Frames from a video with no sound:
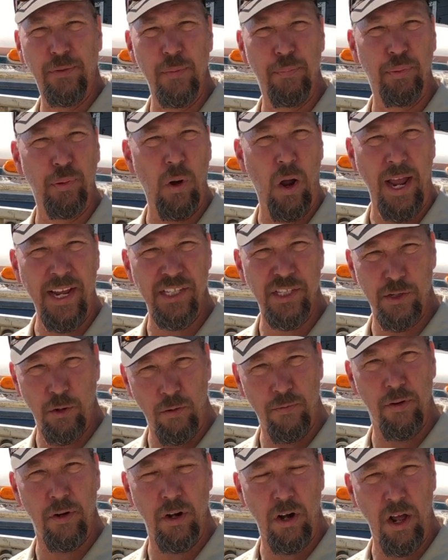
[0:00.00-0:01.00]
price
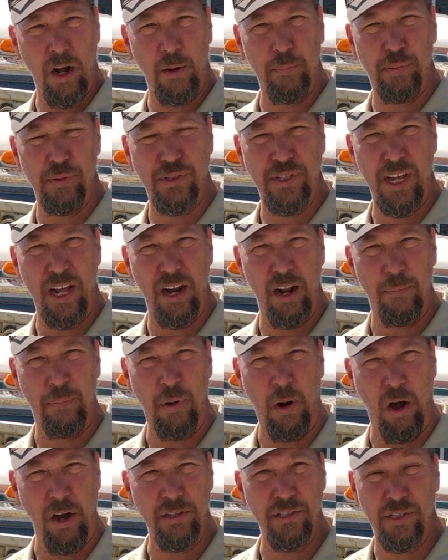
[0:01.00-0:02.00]
over 100% on
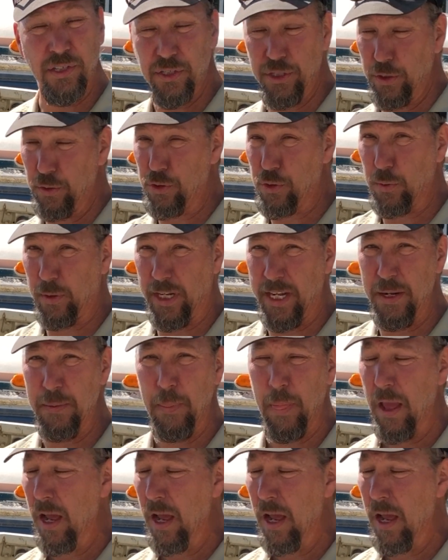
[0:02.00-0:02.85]
parts, usually.